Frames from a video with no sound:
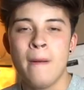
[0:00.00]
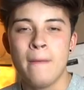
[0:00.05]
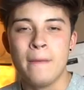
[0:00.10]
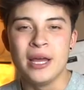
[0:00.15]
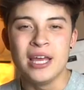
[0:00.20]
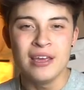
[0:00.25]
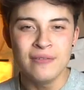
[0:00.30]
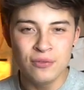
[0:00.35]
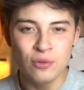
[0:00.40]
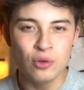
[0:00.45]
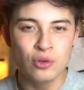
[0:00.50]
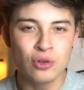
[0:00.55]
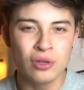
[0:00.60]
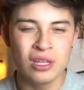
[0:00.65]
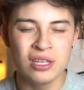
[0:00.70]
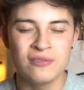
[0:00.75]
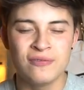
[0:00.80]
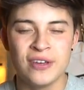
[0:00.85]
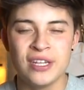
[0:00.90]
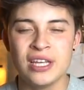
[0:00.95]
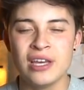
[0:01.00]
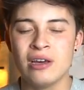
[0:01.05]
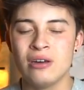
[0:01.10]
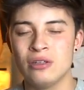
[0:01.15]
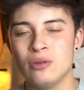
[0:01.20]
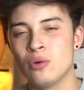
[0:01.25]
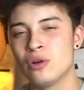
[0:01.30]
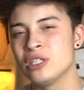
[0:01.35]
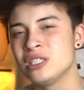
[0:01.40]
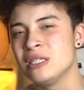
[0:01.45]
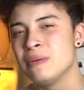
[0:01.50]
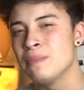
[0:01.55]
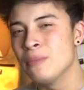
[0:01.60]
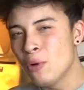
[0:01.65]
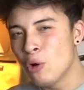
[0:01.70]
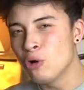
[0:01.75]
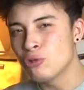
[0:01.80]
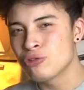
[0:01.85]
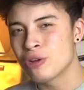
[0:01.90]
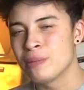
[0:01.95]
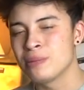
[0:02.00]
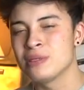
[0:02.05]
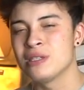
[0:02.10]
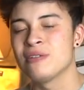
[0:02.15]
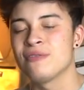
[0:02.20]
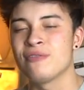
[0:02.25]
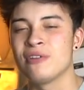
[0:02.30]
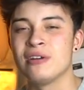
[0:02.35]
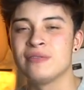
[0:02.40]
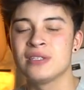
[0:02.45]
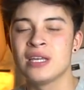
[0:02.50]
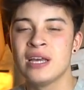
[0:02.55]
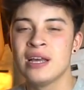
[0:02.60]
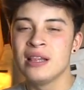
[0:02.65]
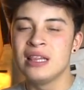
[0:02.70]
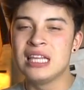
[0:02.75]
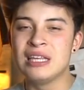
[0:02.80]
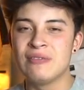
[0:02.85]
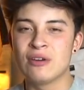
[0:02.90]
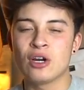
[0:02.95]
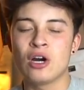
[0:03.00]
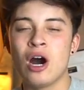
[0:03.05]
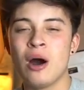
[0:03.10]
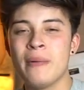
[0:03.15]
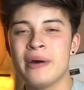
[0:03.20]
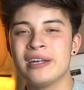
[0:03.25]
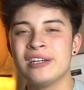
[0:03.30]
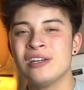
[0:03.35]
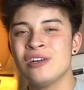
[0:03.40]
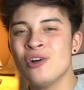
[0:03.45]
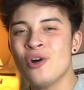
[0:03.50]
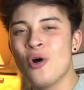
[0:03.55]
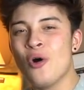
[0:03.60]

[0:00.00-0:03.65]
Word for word: But if you enjoyed this video and you wanna see more trips to the thrift, leave a comment.